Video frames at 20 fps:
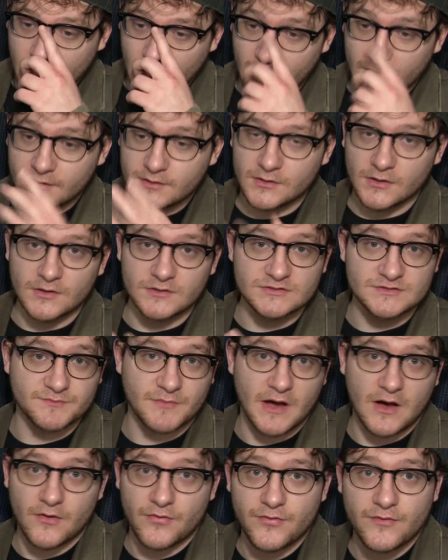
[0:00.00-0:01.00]
a
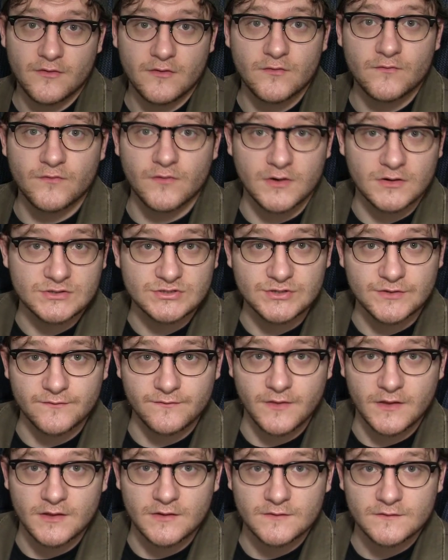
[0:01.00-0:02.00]
closed-mouth version
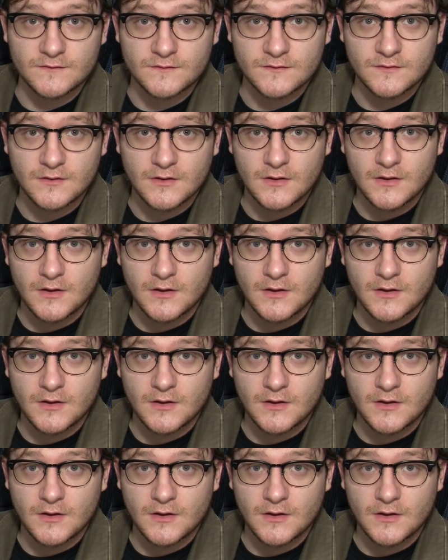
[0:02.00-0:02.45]
of this.